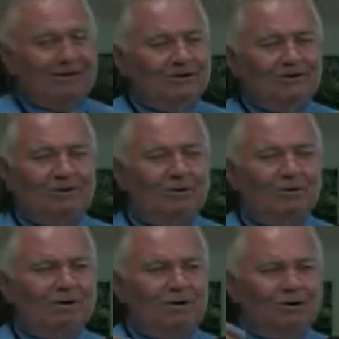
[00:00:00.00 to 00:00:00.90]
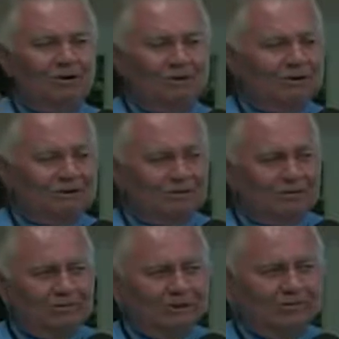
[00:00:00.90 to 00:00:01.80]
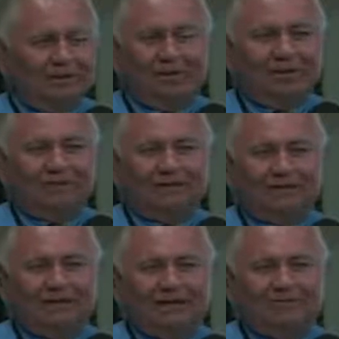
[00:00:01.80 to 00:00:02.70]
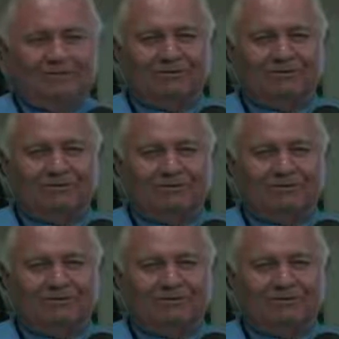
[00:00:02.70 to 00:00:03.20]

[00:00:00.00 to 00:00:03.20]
it was only known by certain people in ancient times.